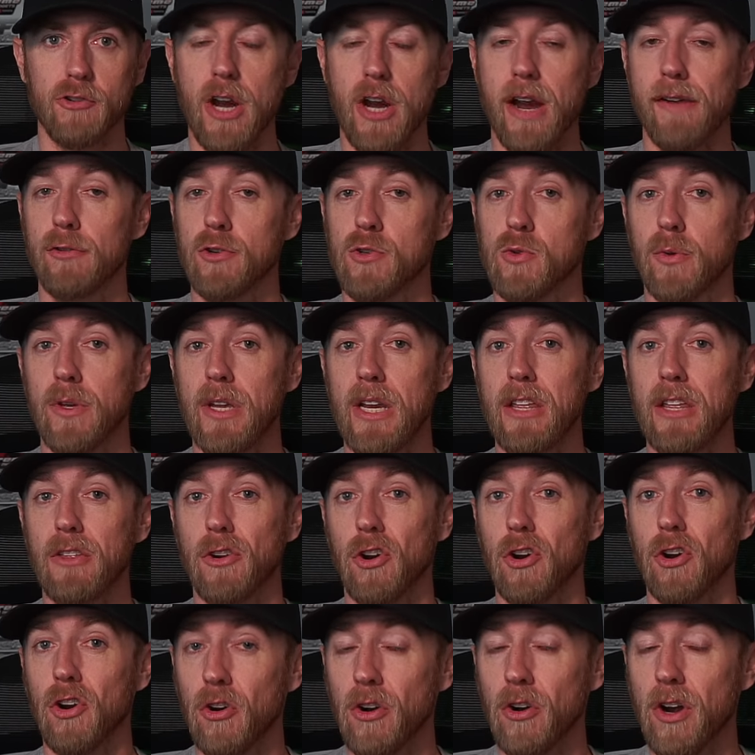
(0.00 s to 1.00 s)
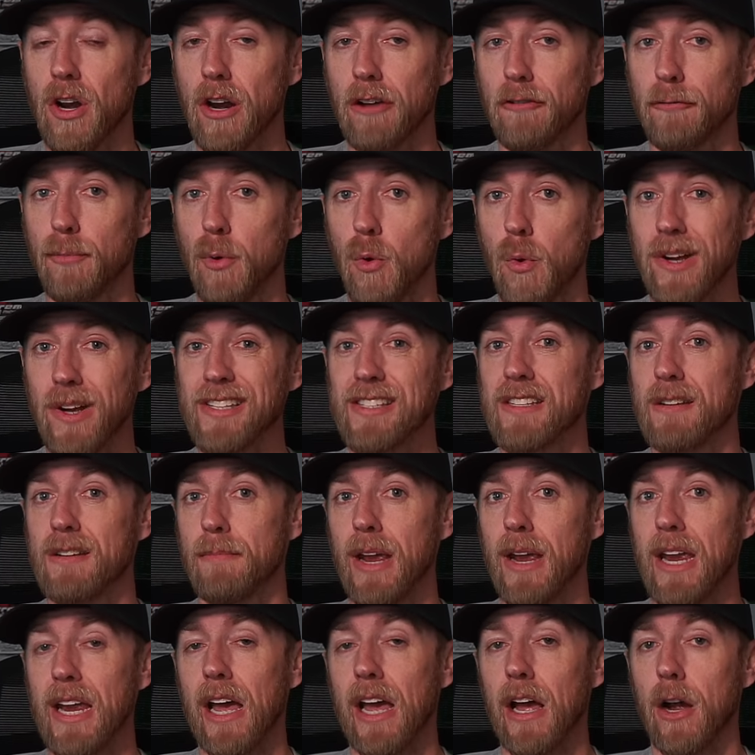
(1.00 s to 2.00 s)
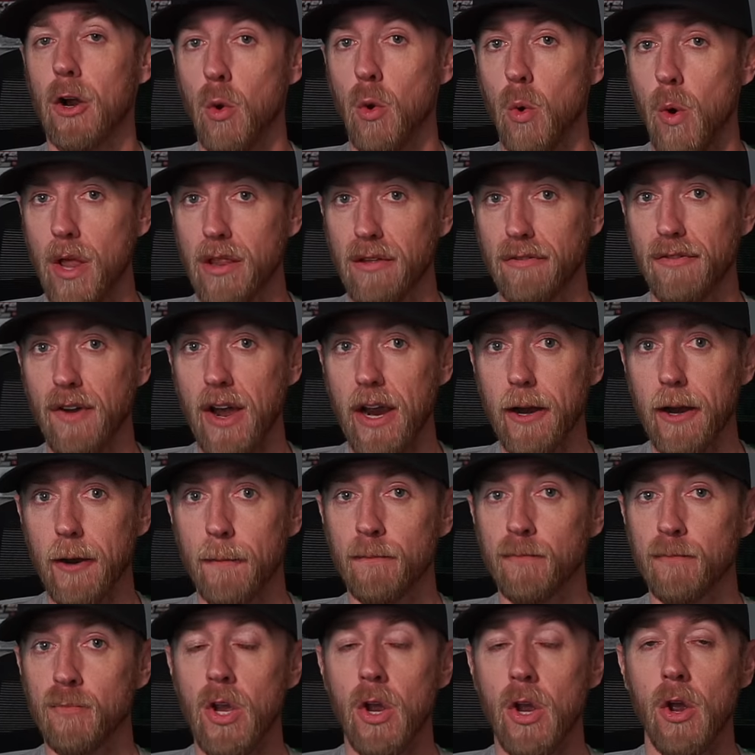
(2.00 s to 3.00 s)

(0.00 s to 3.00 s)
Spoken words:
Drivers will either earn enough points to make a qualifier